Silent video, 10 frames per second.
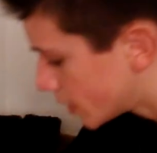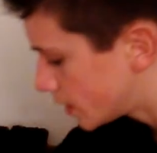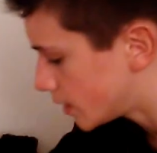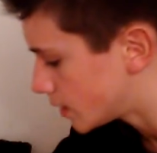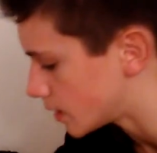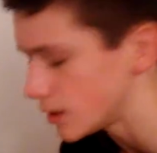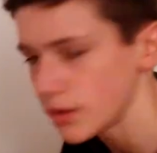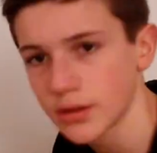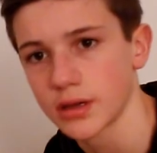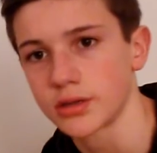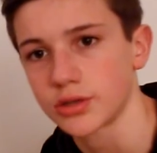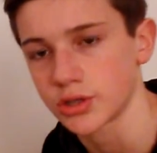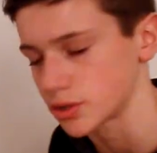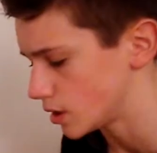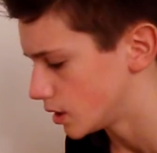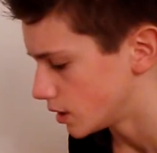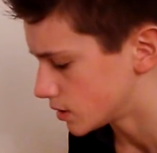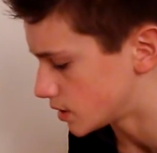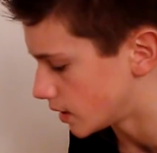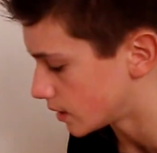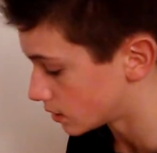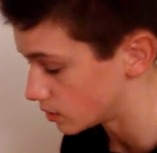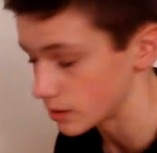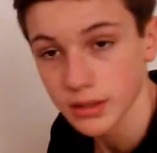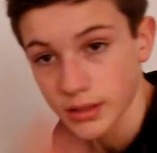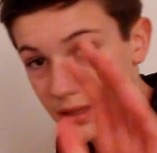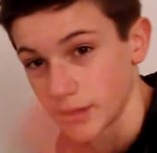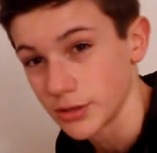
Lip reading: in it, and you can just there